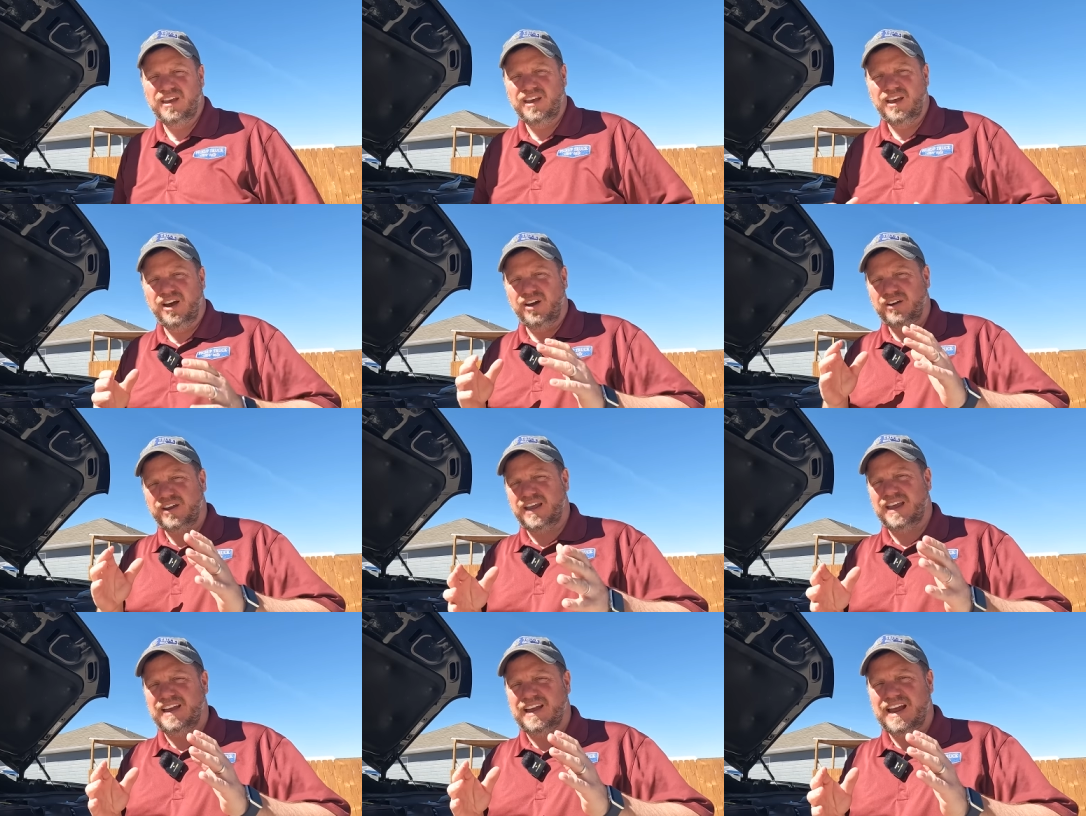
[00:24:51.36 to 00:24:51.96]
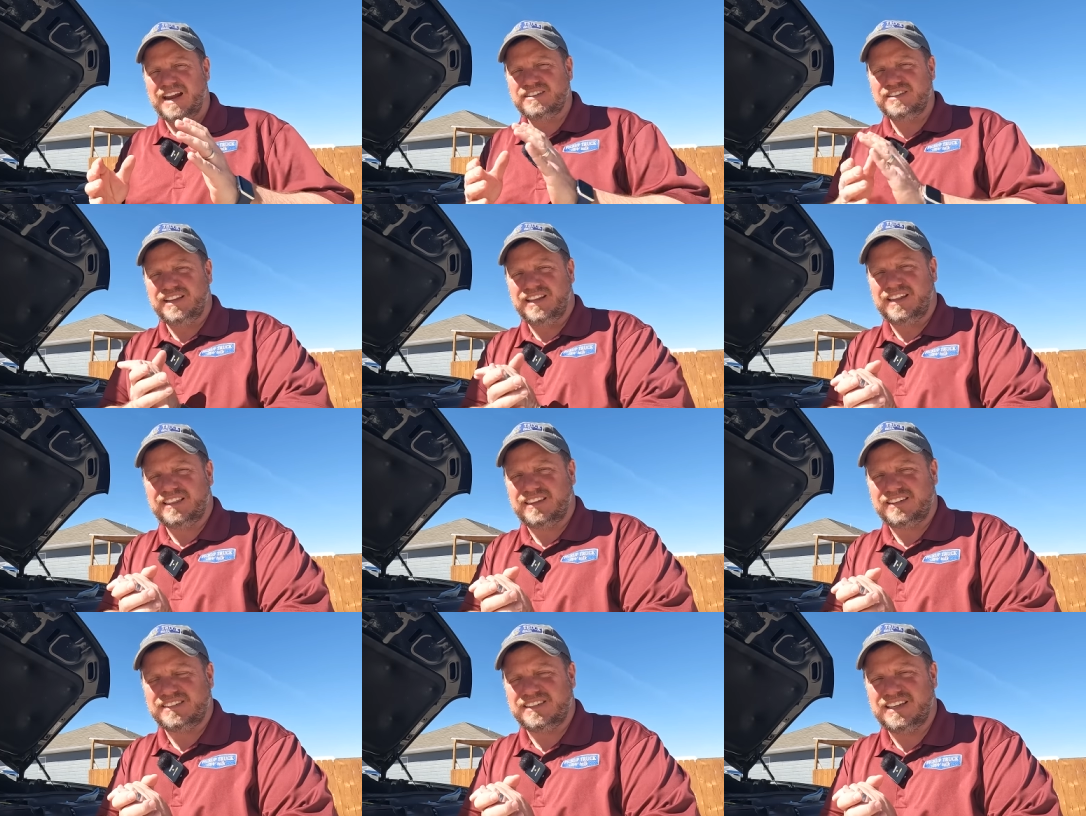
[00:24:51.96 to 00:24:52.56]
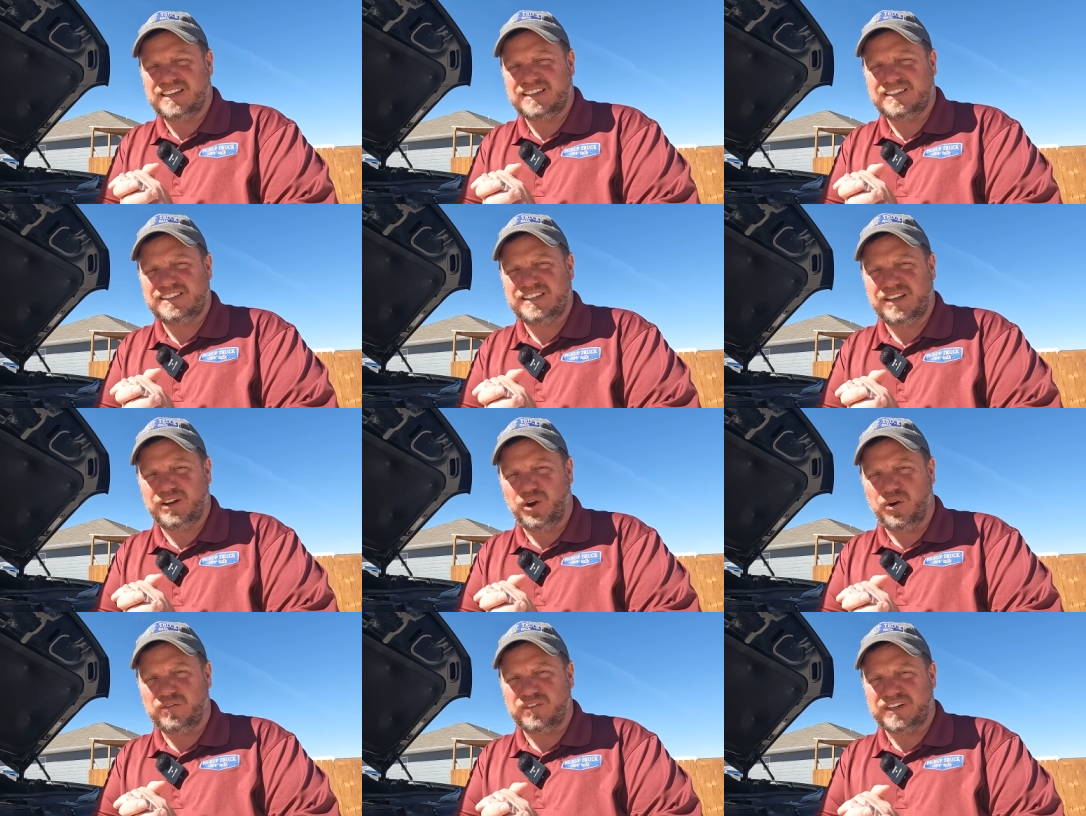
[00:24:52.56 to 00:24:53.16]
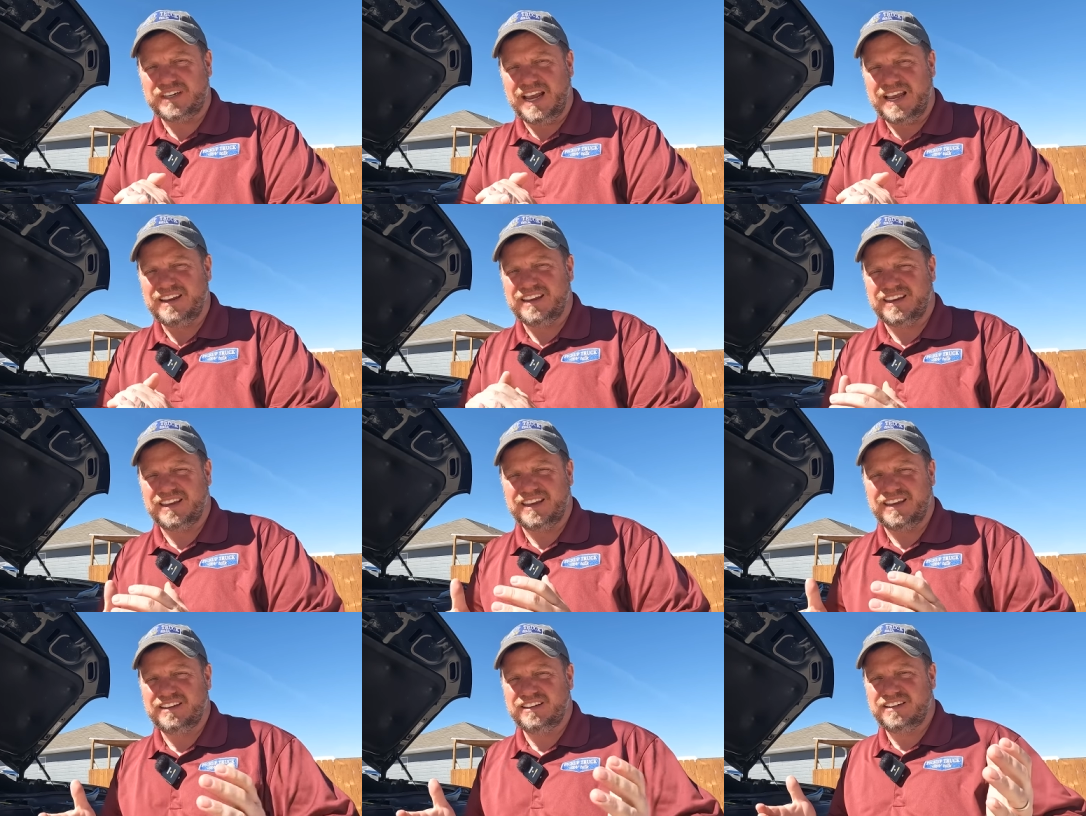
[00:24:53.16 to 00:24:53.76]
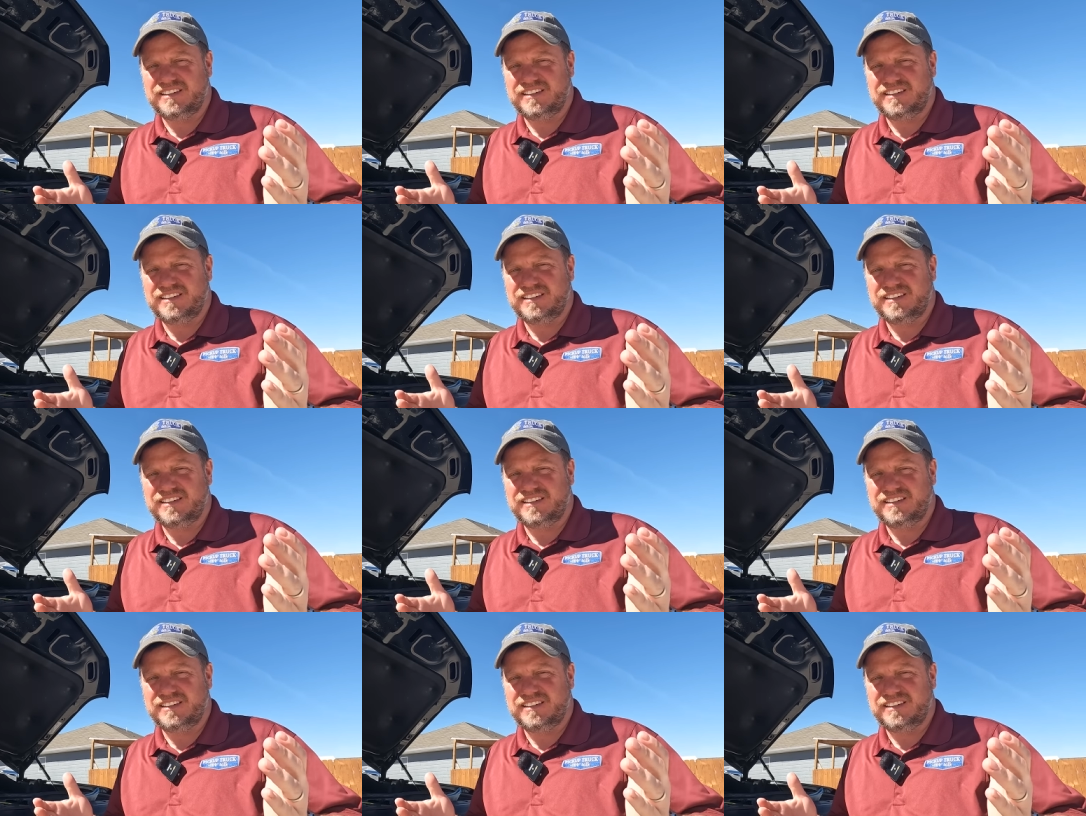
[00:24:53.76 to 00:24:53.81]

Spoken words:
Okay, I actually let this thing sit overnight again